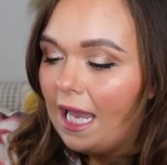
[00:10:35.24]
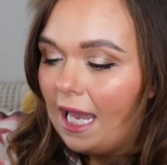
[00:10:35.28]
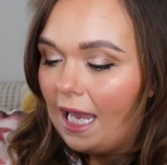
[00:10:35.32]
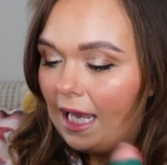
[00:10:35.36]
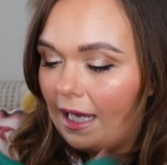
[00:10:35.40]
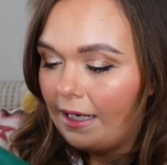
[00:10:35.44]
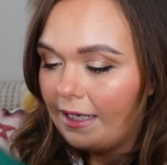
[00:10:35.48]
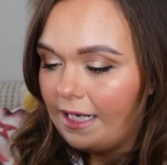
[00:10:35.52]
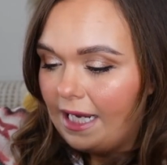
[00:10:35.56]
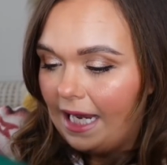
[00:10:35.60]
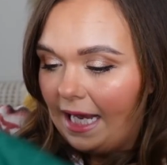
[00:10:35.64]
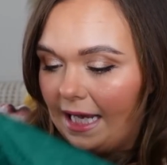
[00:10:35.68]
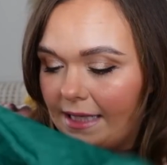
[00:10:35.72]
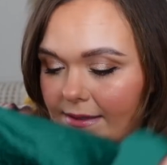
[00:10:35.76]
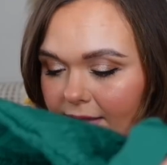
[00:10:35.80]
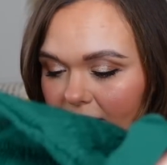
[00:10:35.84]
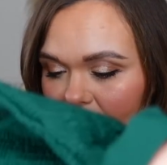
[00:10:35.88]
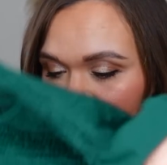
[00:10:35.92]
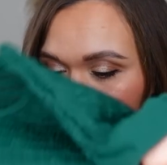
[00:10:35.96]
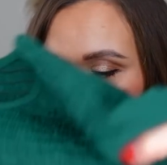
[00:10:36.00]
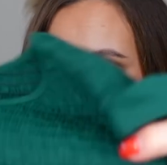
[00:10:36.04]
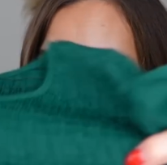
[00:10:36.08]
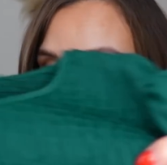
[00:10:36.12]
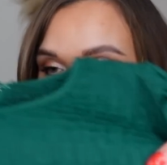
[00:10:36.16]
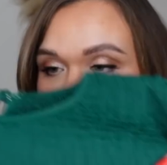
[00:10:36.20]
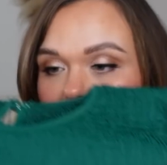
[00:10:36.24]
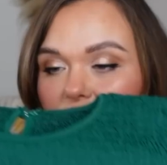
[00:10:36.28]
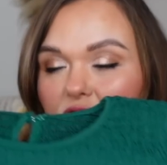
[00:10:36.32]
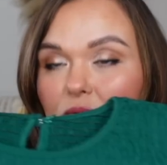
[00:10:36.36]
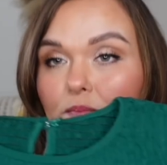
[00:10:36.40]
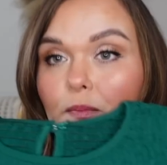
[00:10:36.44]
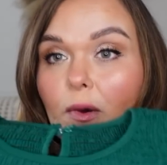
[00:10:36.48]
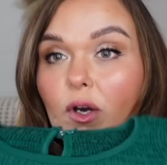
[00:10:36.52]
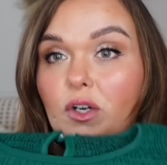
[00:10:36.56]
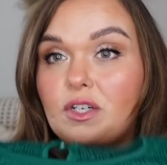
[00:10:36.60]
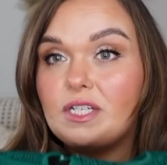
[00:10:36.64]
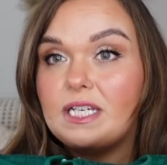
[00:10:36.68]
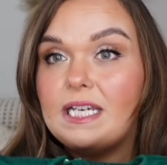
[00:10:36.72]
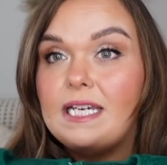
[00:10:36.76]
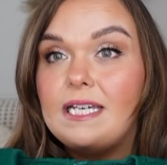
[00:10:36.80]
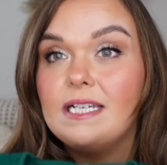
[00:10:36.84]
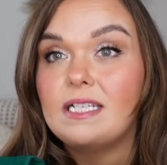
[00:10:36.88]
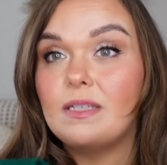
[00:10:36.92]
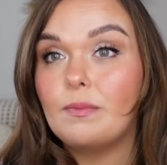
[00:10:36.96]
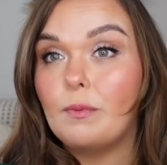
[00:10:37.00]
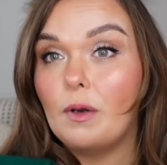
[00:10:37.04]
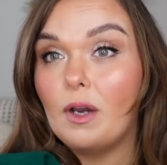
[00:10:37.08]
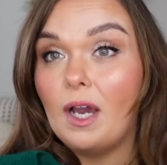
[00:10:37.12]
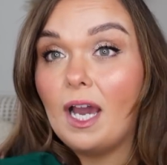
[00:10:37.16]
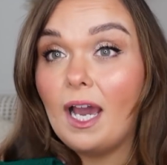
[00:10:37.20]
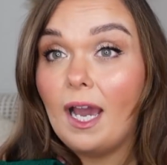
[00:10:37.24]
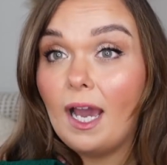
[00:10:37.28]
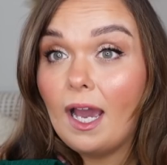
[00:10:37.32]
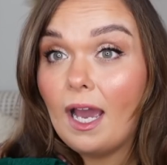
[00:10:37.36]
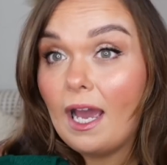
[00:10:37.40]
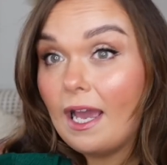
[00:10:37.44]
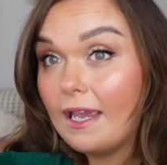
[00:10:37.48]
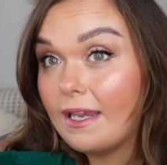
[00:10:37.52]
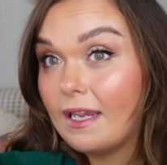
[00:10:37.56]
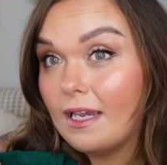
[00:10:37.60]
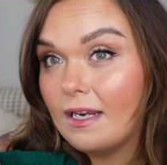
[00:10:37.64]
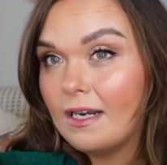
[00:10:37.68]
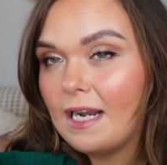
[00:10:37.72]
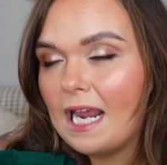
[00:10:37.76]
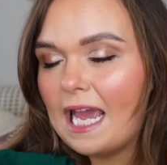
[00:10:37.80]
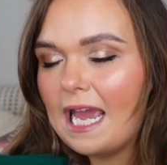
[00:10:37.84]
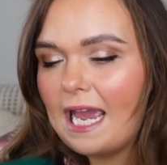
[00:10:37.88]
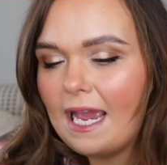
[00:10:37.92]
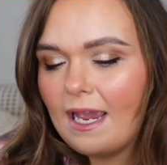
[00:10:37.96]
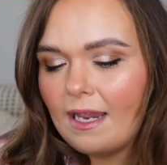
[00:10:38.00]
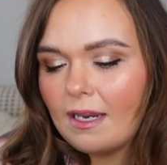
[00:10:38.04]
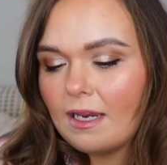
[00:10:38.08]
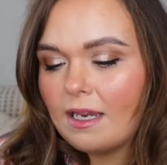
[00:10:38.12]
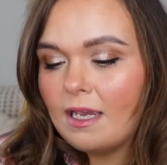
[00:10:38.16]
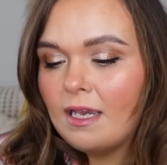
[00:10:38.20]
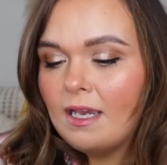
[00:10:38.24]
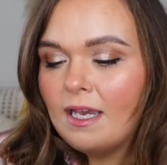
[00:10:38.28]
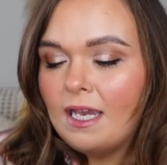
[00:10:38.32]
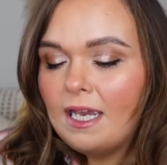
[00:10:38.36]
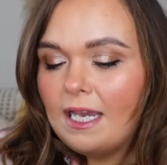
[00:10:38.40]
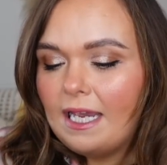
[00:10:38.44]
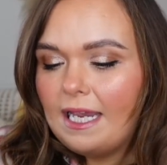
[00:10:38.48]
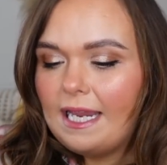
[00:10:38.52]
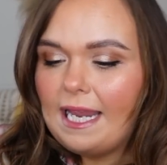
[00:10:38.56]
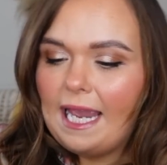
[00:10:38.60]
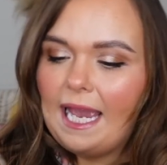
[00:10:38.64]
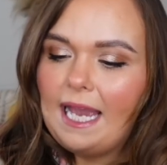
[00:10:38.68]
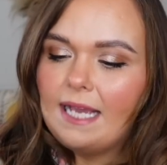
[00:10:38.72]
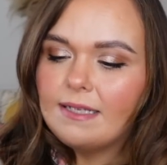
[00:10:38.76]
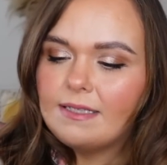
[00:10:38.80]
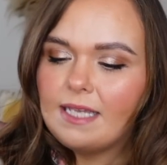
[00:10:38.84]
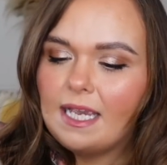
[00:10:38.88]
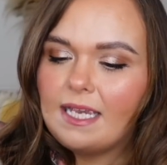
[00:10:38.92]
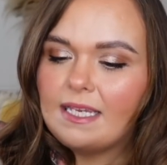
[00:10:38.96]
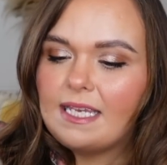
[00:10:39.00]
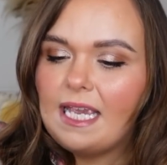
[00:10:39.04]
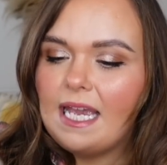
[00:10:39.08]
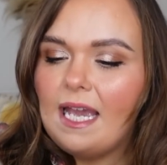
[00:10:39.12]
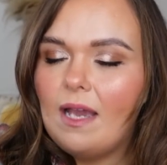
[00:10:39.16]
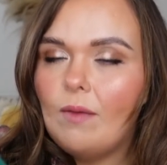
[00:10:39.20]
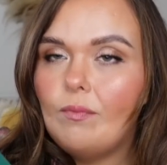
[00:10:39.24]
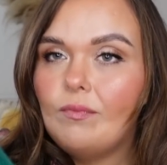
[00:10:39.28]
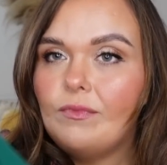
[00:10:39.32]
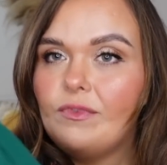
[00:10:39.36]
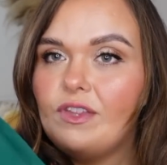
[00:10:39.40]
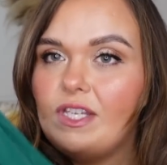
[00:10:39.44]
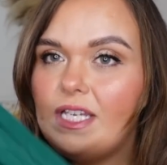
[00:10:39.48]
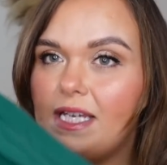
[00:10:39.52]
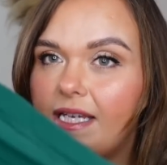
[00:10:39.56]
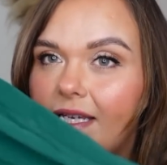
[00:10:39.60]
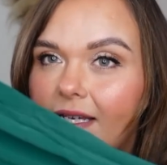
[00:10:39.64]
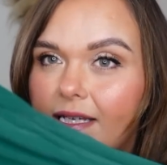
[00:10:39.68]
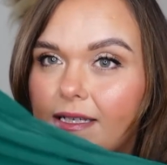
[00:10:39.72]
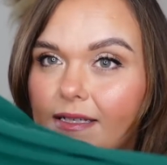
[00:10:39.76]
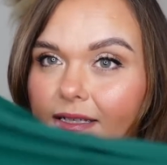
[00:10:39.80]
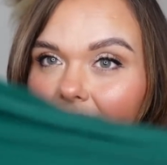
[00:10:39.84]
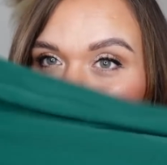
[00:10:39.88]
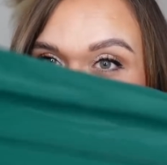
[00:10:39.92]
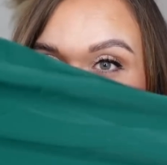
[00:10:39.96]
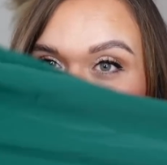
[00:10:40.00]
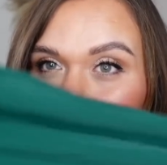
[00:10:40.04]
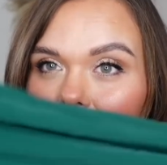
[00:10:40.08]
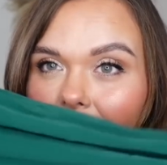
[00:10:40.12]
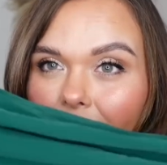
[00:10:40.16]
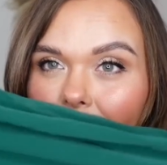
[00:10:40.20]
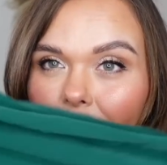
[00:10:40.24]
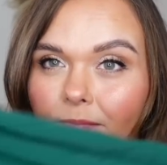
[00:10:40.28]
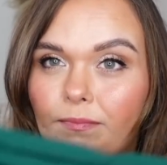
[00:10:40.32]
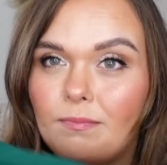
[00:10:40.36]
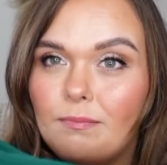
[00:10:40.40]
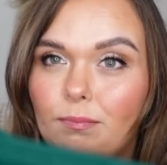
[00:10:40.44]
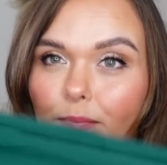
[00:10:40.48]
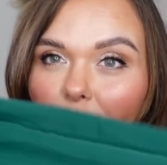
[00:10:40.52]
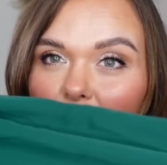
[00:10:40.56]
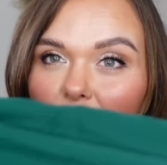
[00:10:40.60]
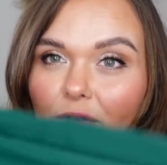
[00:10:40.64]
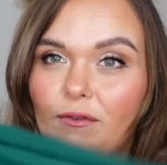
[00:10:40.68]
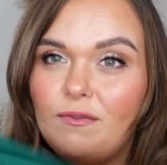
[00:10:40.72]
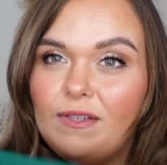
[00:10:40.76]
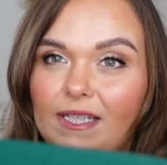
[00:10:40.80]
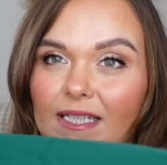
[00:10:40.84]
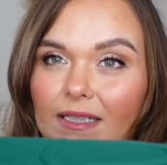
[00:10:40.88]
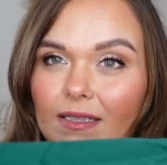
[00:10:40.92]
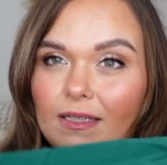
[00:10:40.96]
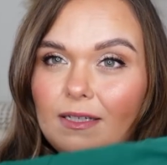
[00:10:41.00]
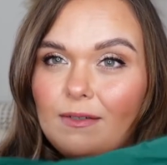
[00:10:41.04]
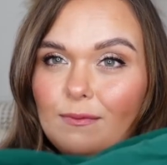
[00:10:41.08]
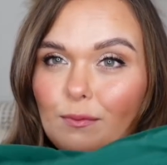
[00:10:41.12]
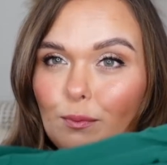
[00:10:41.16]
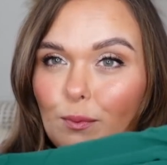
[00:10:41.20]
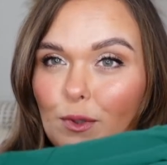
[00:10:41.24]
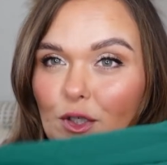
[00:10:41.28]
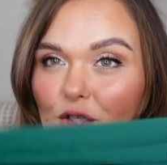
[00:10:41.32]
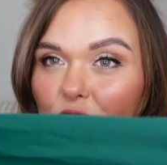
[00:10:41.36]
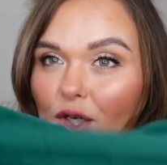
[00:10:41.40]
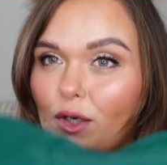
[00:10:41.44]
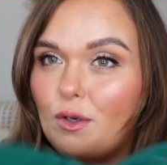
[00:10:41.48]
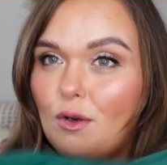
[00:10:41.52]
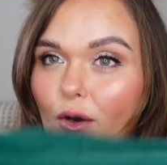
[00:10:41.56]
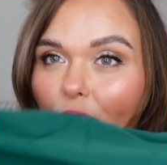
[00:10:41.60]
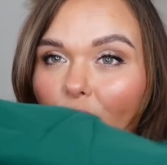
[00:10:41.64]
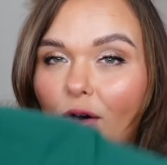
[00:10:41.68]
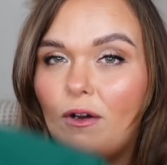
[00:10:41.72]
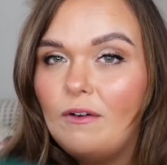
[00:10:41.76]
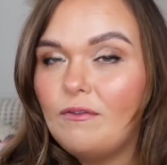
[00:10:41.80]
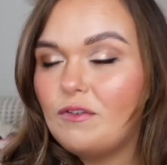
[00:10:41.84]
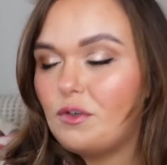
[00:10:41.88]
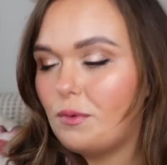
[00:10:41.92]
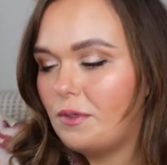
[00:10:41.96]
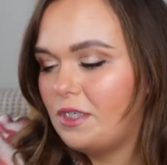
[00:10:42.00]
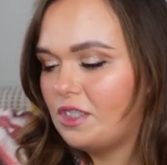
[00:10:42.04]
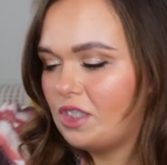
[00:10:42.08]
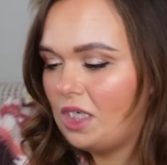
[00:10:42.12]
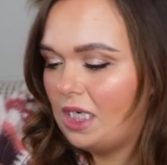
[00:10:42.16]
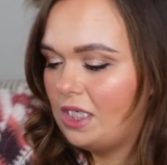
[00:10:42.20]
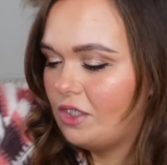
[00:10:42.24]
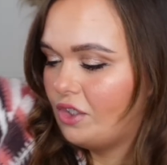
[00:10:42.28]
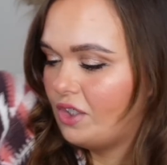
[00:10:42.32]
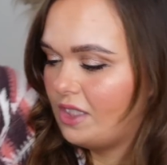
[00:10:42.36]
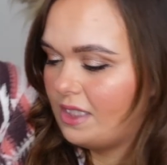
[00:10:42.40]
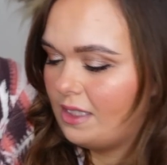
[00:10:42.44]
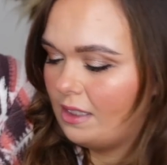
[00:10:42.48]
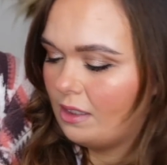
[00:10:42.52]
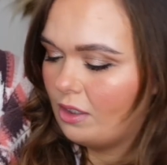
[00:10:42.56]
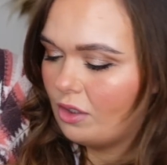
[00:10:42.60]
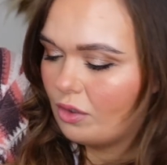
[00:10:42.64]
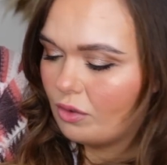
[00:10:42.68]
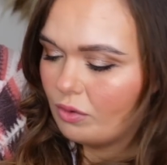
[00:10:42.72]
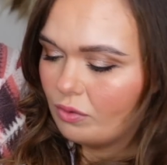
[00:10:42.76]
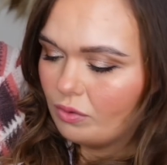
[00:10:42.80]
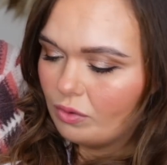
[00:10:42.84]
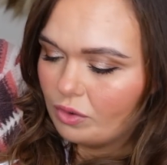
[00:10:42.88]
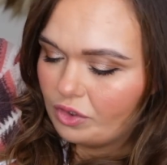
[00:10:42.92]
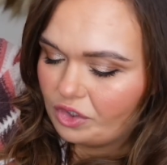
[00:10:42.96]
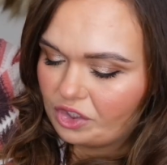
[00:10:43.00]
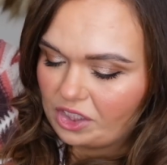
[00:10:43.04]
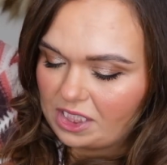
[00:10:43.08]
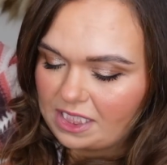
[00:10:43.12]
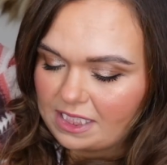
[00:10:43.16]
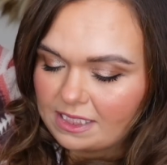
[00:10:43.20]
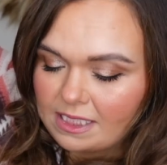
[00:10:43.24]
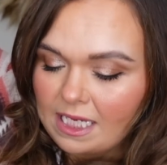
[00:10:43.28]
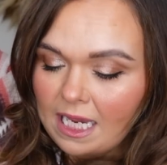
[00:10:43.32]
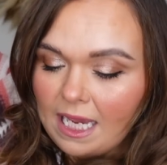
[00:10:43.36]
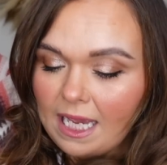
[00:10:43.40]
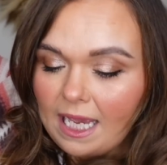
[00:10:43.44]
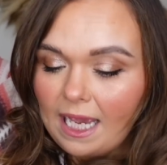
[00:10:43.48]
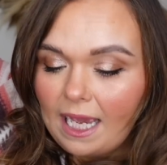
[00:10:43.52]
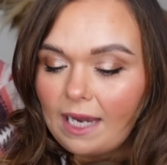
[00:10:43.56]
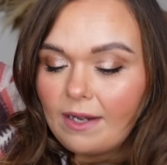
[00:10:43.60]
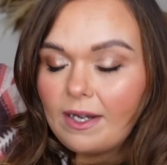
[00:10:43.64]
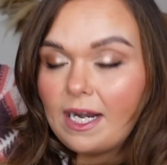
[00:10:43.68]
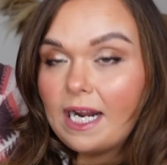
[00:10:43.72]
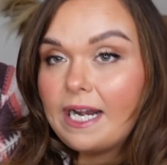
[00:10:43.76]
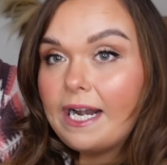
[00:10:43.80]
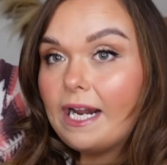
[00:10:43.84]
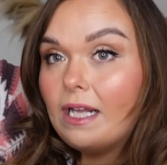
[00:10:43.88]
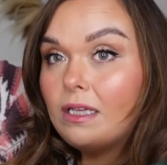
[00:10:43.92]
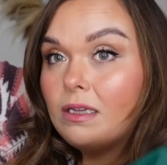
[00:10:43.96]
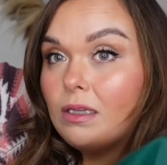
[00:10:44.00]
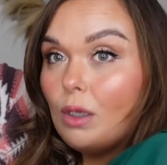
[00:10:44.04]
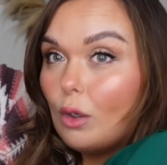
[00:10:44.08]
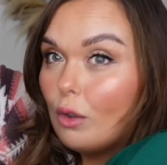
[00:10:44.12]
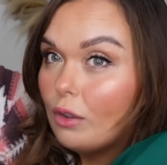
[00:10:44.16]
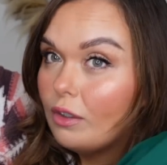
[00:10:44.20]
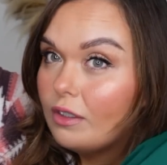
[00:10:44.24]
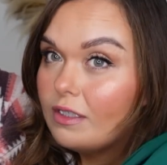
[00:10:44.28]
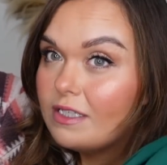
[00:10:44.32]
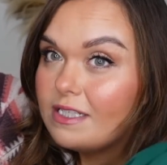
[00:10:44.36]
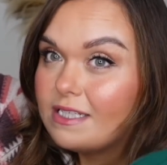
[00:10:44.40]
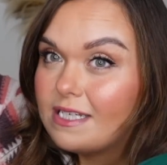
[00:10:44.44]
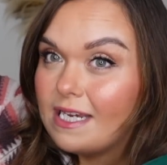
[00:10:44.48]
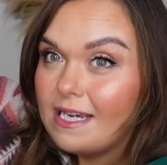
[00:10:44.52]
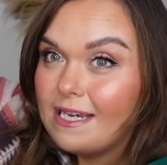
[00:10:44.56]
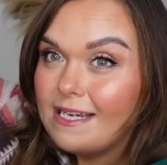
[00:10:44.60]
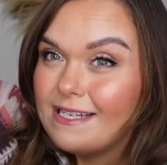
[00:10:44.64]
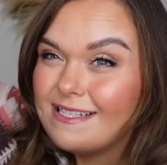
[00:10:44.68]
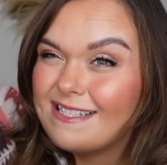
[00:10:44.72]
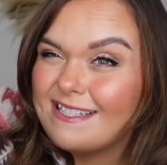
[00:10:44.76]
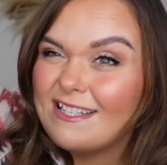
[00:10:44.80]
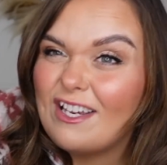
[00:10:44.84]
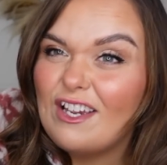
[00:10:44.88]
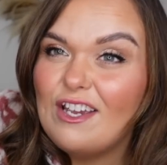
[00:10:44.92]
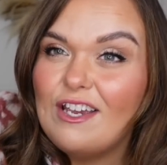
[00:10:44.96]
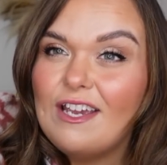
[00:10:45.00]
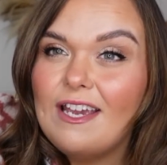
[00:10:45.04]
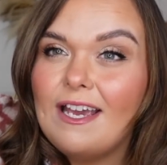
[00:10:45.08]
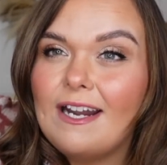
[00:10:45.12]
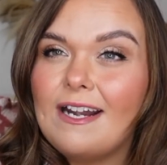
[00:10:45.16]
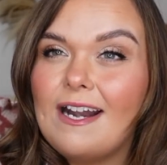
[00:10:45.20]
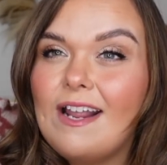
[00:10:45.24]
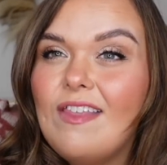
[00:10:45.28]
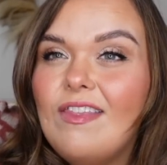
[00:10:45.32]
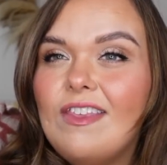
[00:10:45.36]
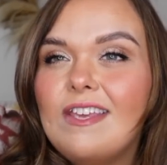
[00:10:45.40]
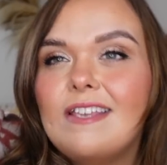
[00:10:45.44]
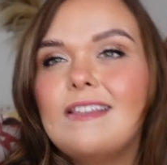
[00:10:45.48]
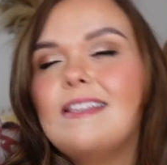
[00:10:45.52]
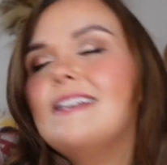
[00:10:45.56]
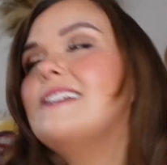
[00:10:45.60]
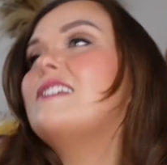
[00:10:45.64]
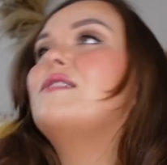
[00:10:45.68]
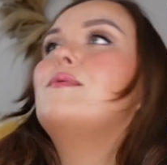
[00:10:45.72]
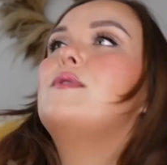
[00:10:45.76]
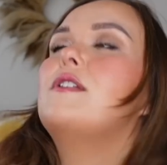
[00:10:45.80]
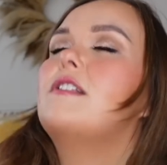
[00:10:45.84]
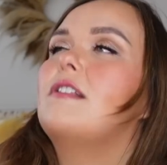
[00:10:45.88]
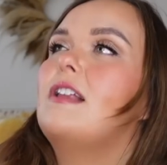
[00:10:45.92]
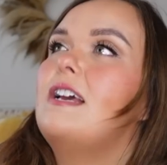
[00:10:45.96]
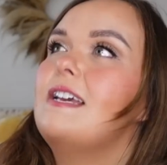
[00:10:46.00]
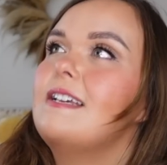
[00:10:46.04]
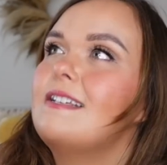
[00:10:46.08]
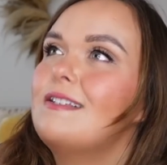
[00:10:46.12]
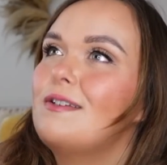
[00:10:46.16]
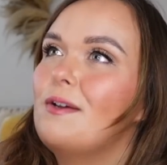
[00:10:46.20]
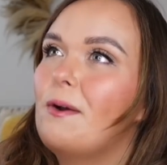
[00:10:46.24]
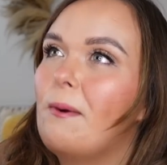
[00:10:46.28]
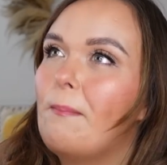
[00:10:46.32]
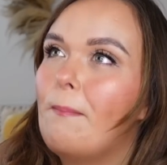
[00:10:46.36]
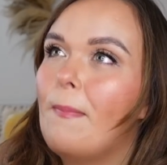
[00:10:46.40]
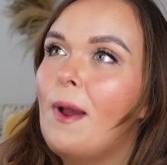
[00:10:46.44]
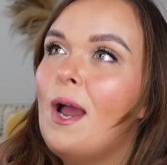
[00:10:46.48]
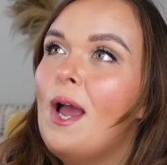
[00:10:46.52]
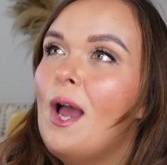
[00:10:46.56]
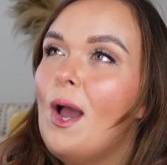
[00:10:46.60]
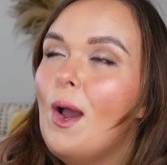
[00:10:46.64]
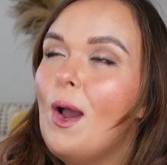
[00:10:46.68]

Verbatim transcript: And it has a sheer bodice, but a higher neck. It has, again, these um, poofy sleeves, which are cuffed, which I just think are gorgeous. And then a long tiered skirt. And I think this with like some